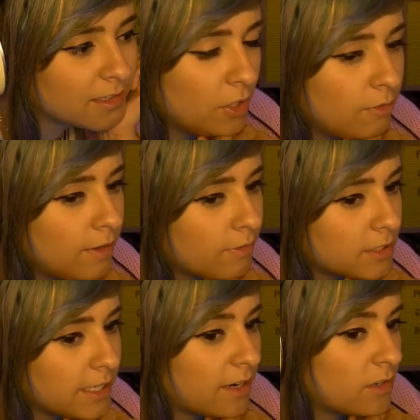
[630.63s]
You've never
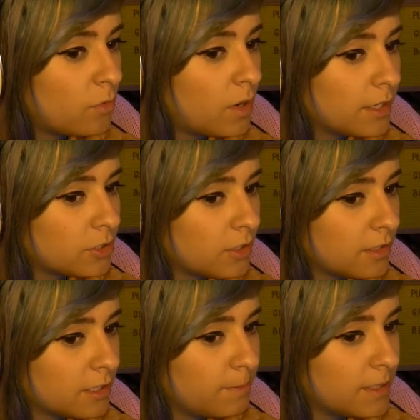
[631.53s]
sat on a washer
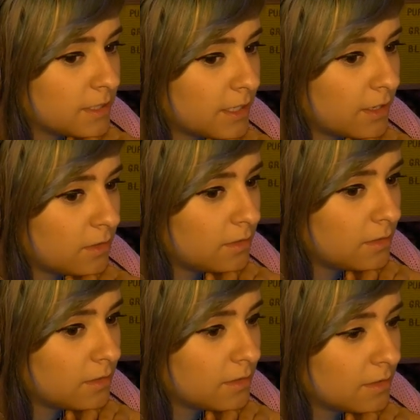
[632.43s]
on the spin cycle?
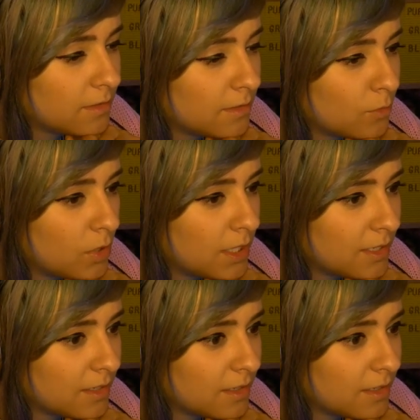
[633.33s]
What?